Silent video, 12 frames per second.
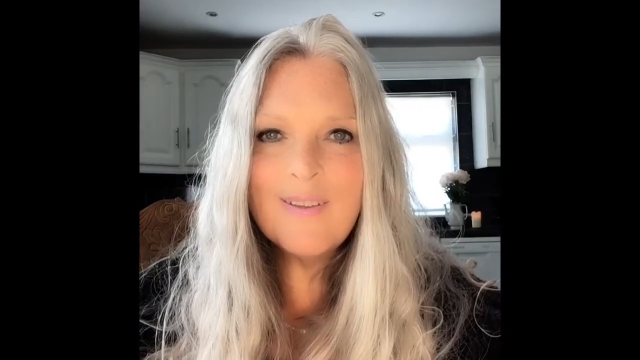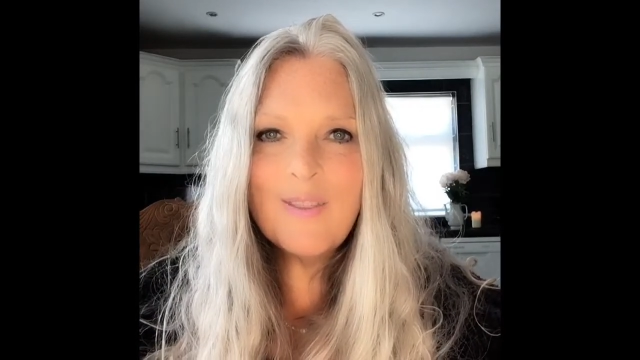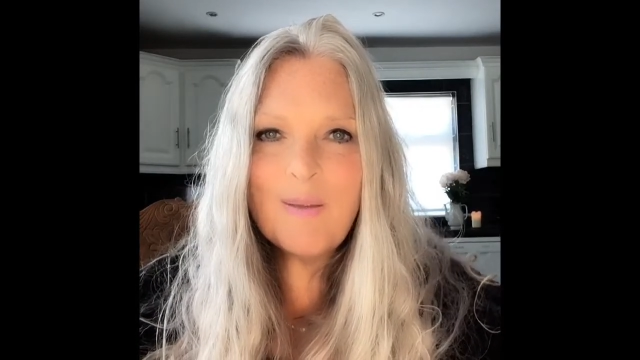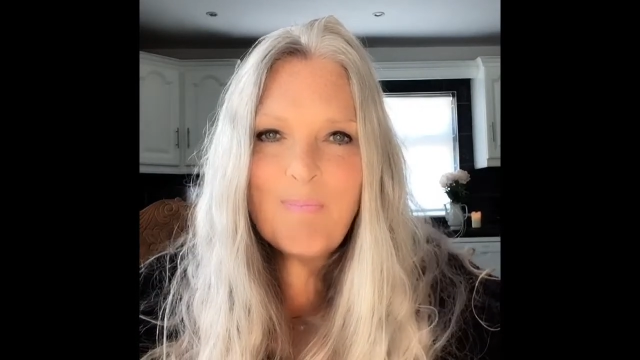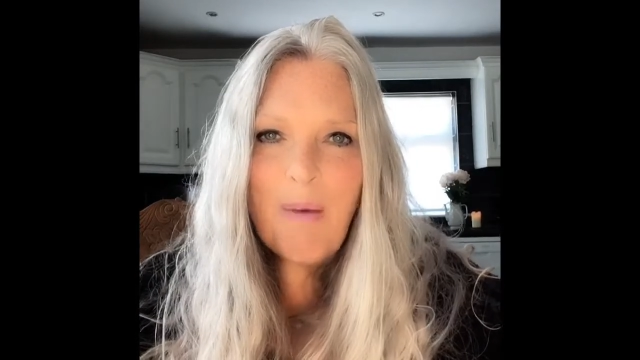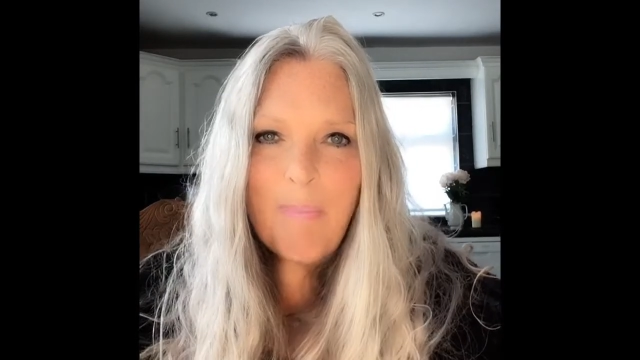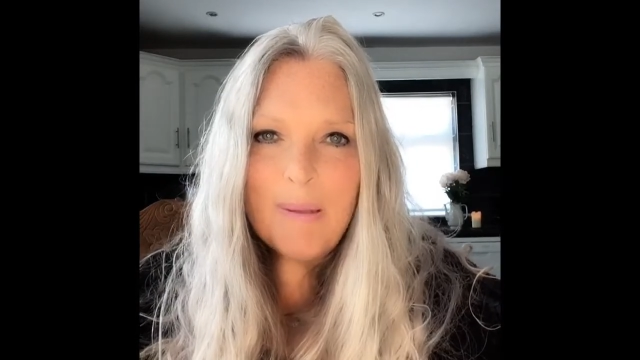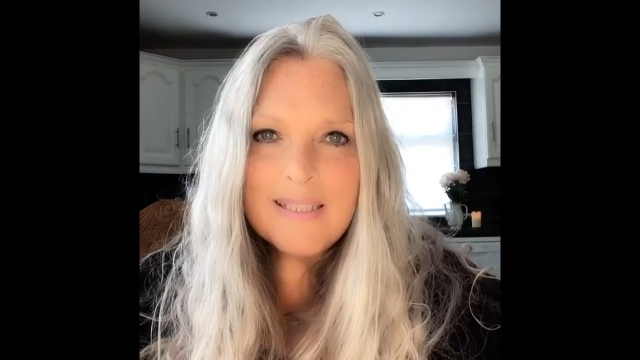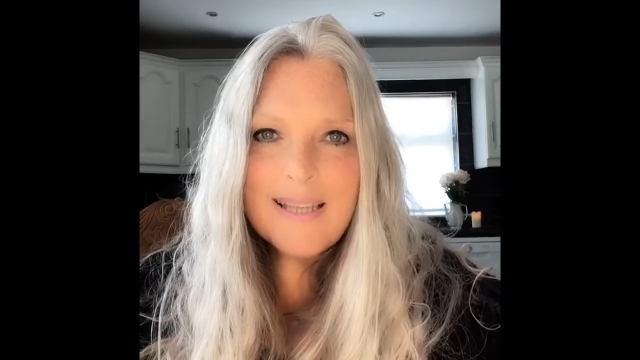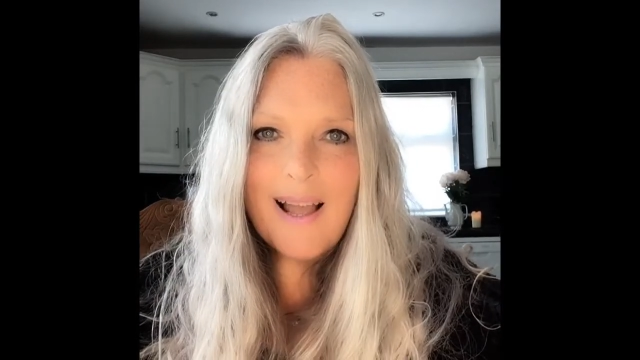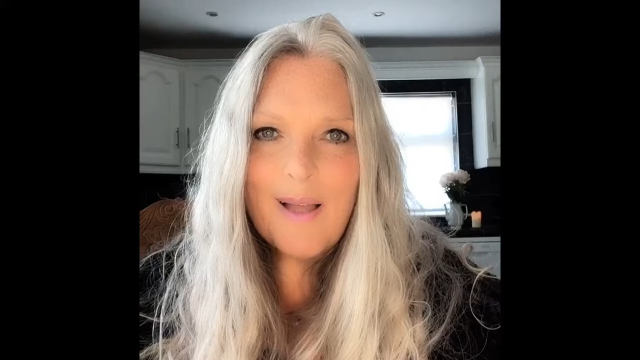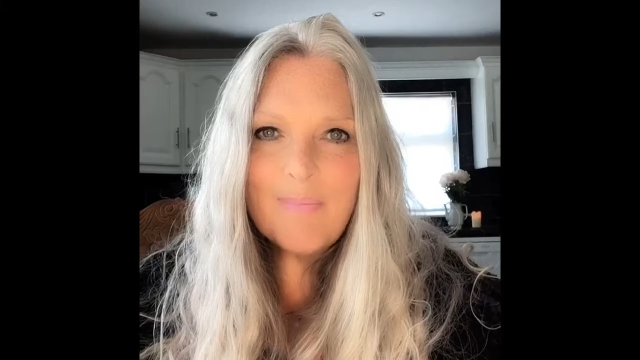that
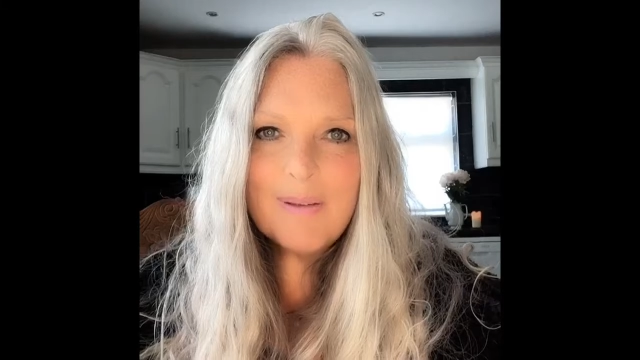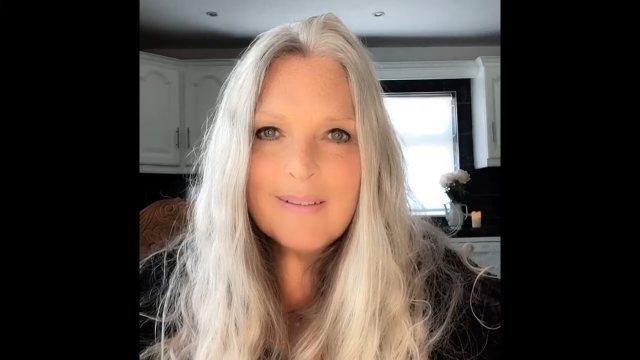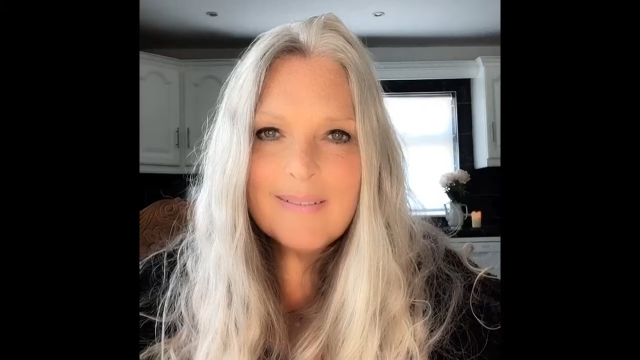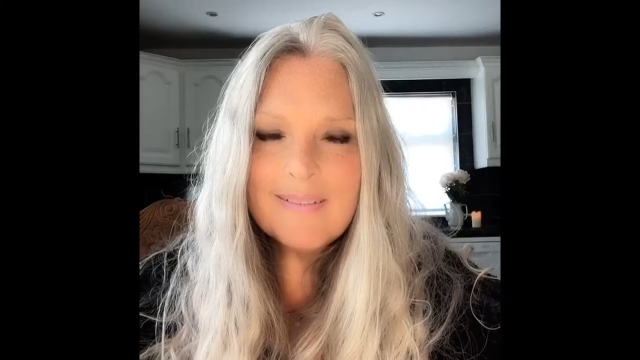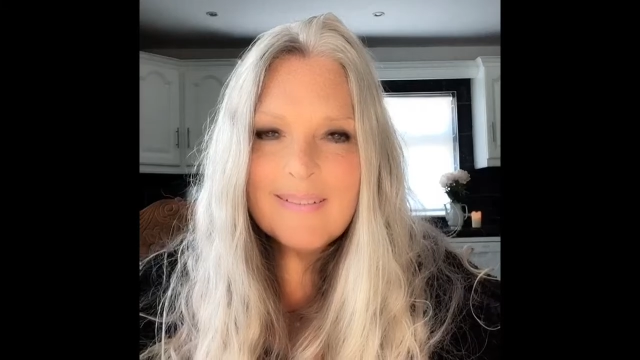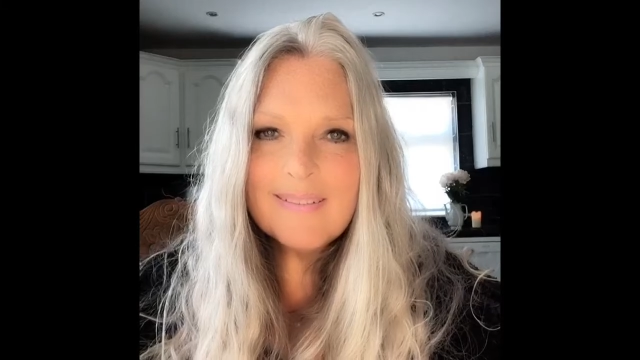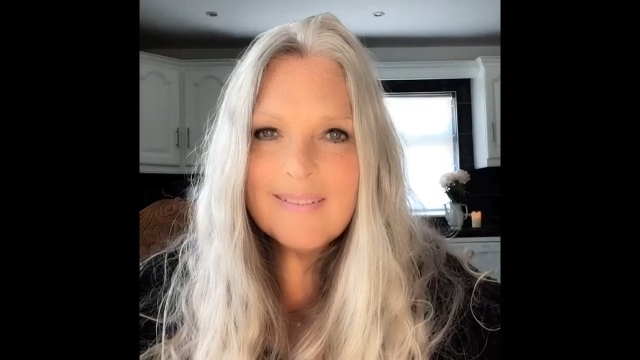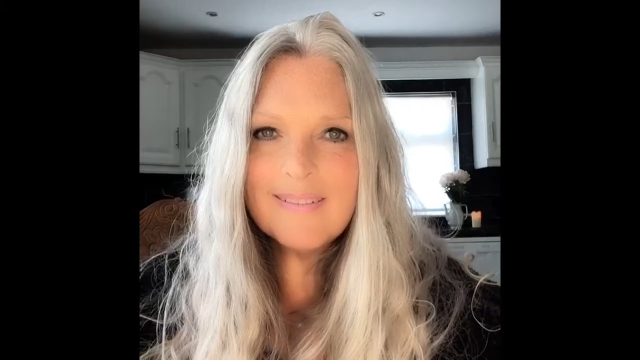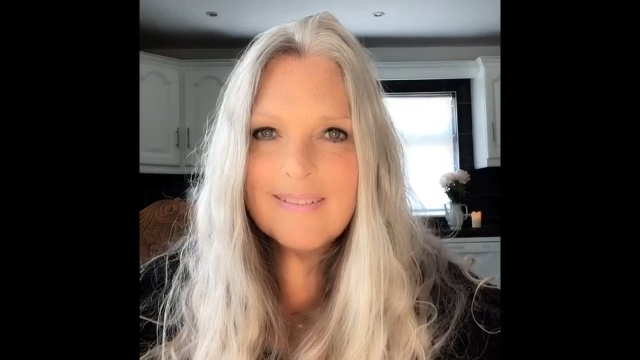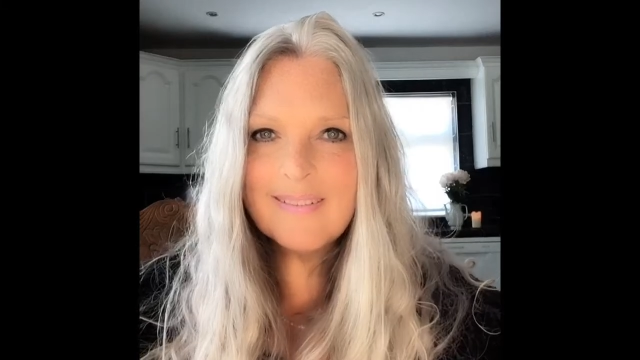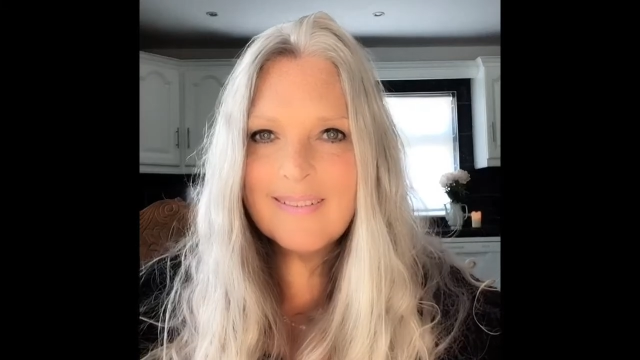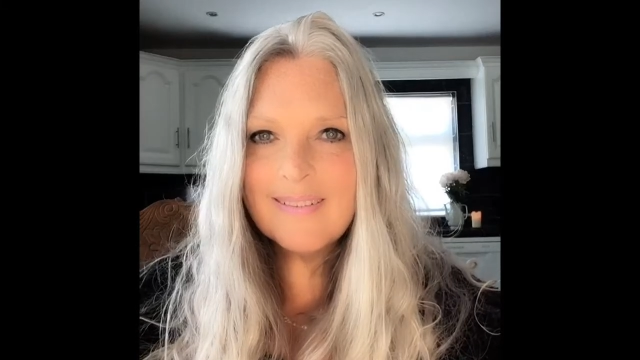bubbles up
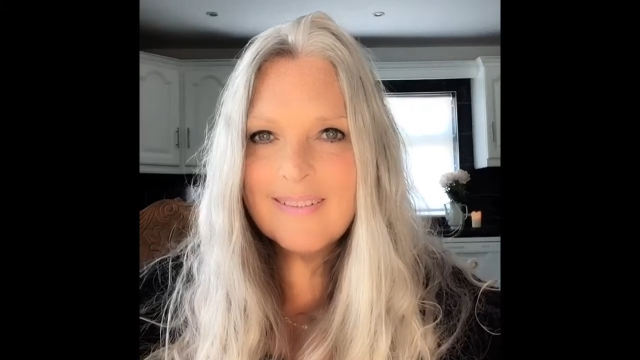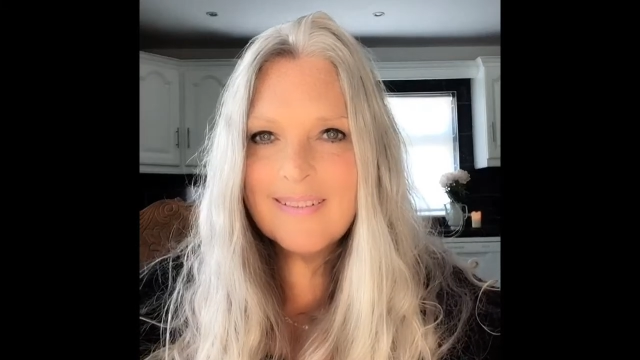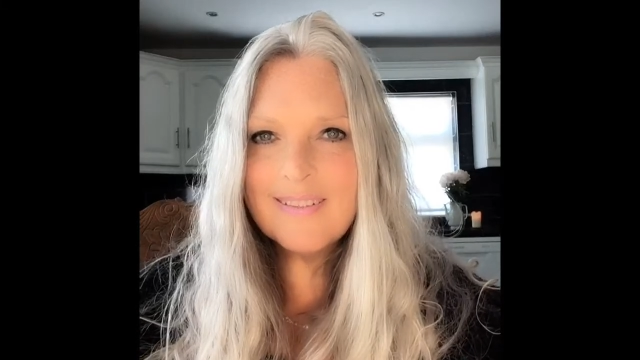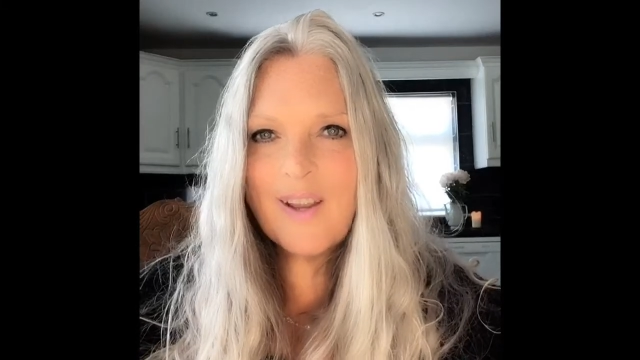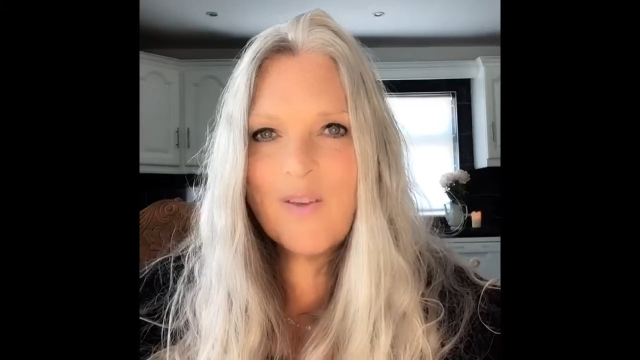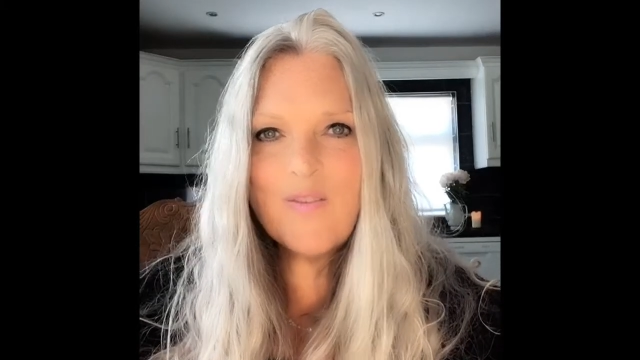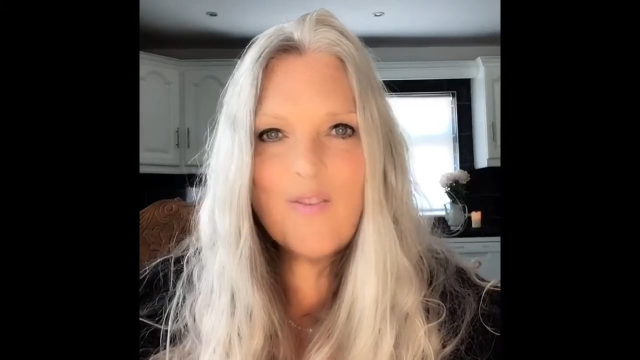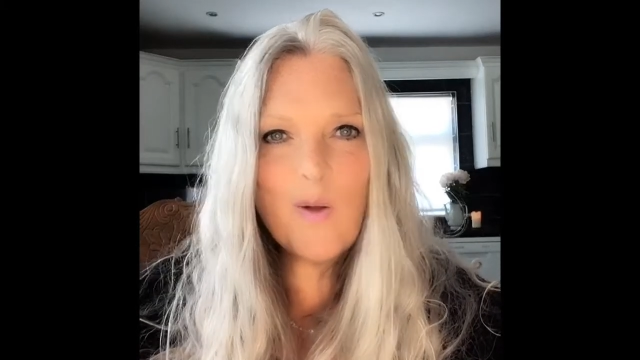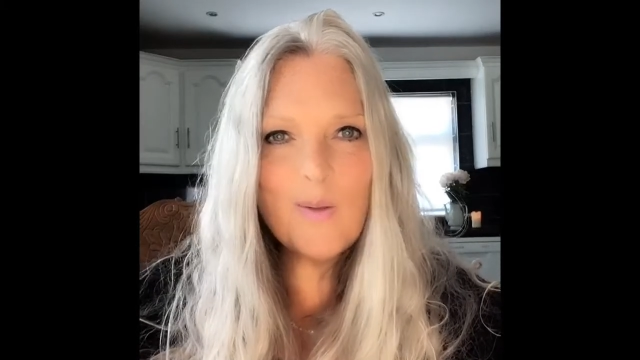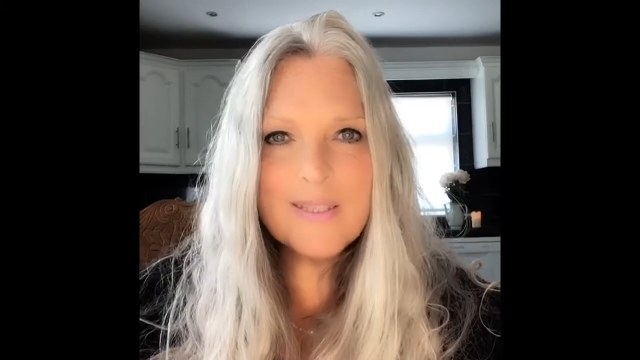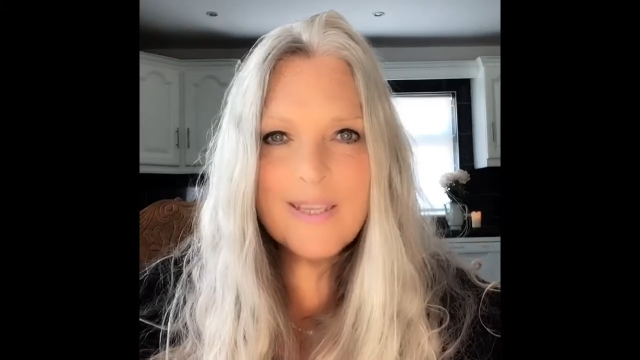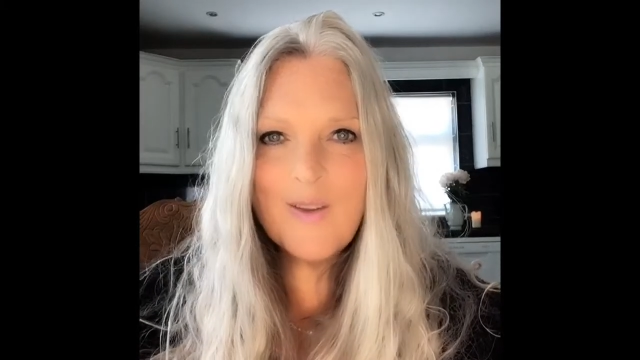and
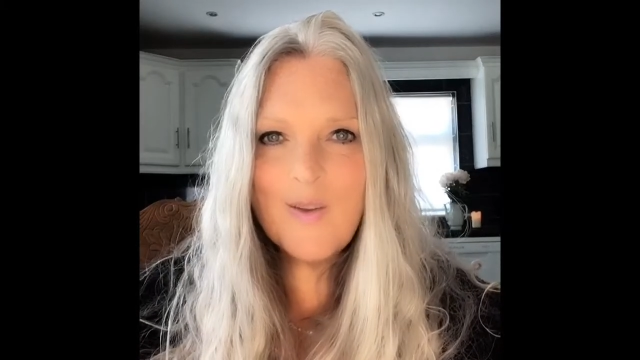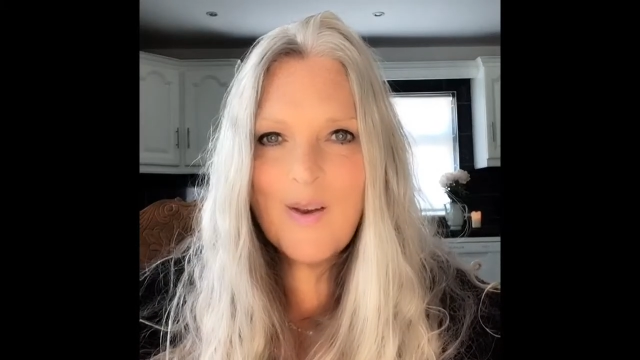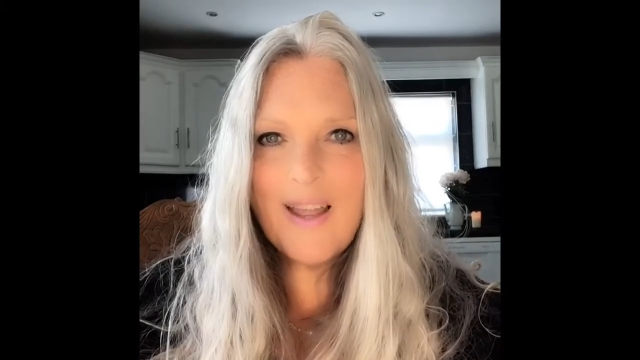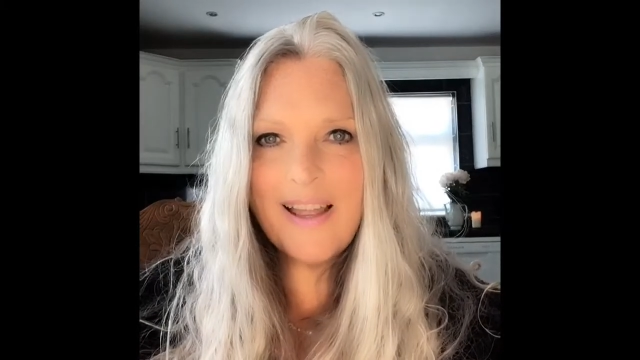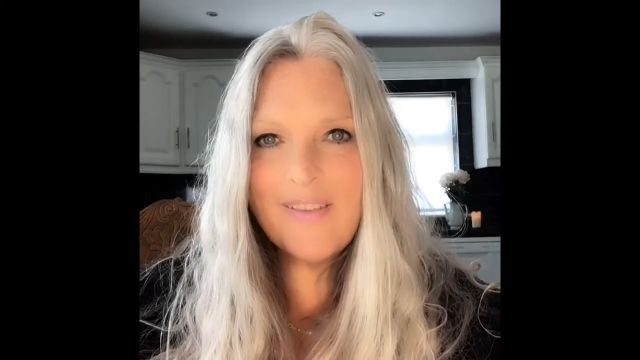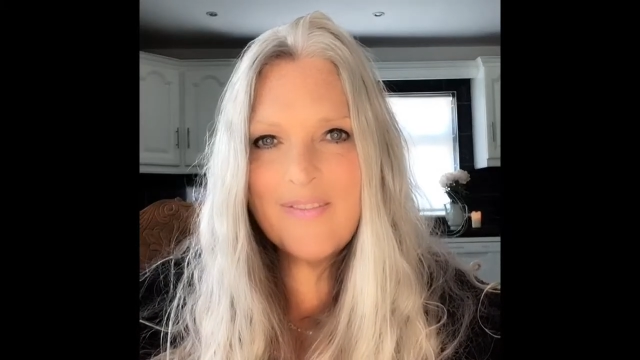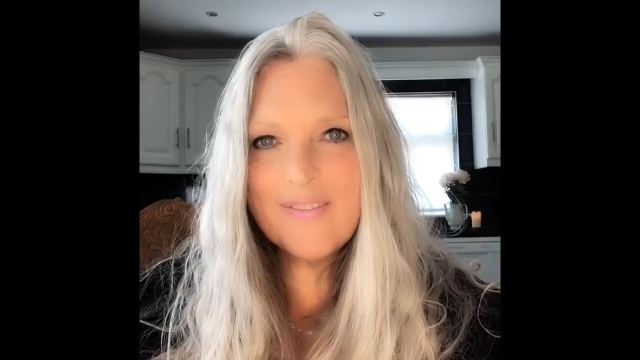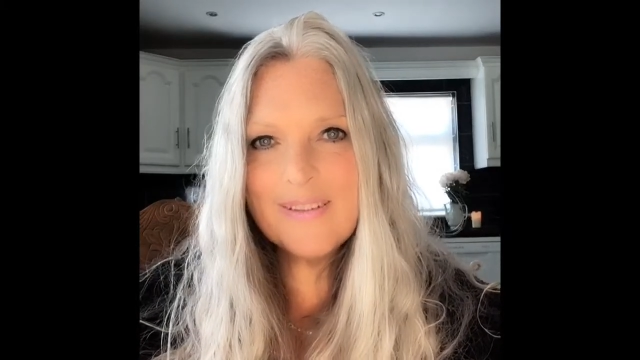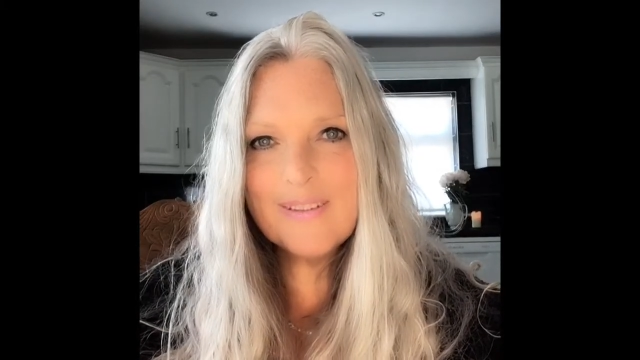unfolds in your life.